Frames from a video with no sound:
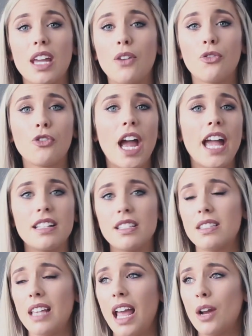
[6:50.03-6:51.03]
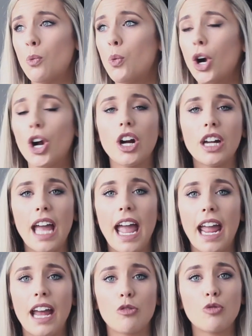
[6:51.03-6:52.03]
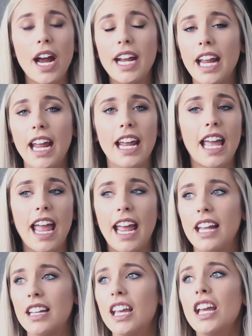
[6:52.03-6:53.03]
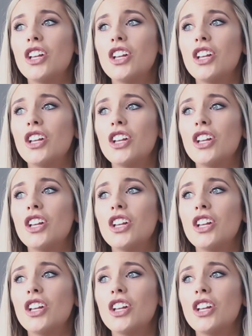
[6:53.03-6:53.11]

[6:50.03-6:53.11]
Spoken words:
like friends and work and writing and